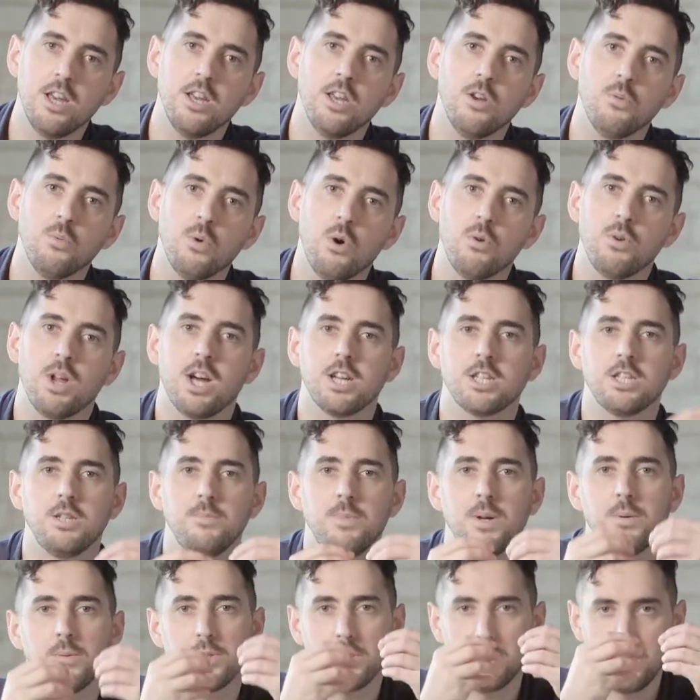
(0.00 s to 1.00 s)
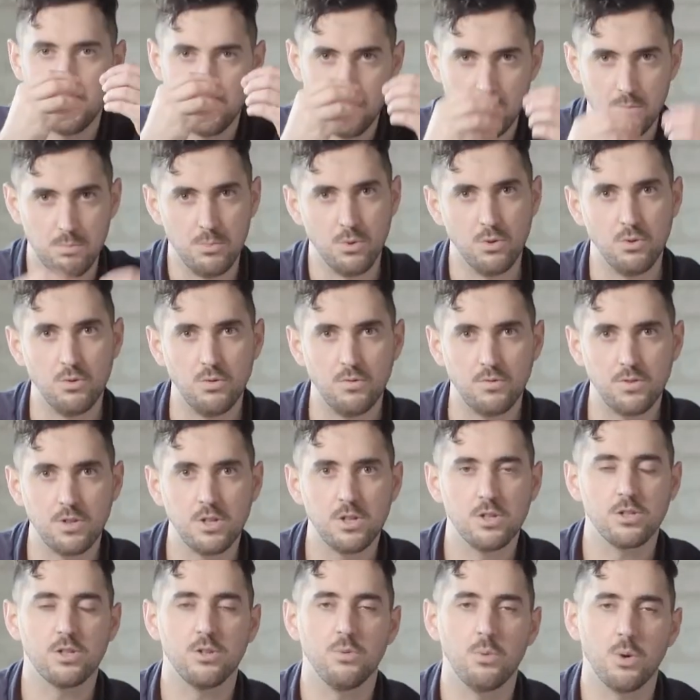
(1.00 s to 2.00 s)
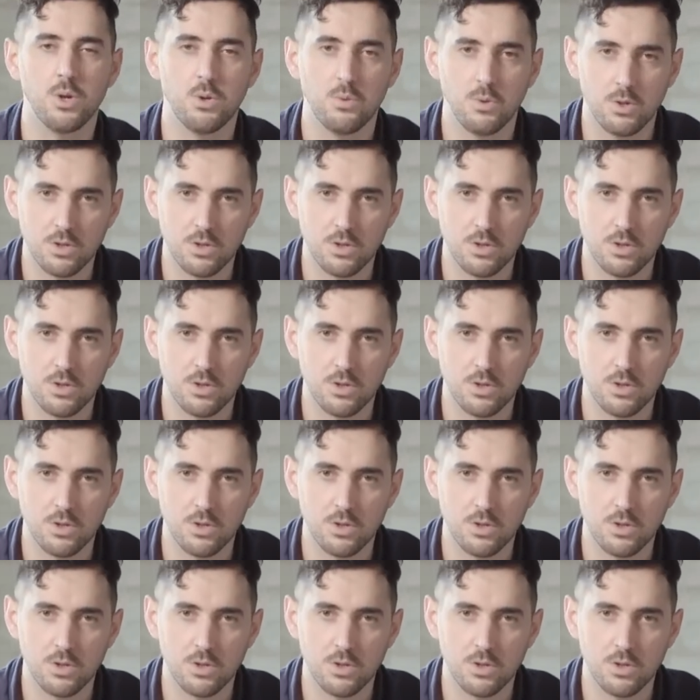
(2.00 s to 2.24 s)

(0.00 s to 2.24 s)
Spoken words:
it won't actually be able to be removed. So what you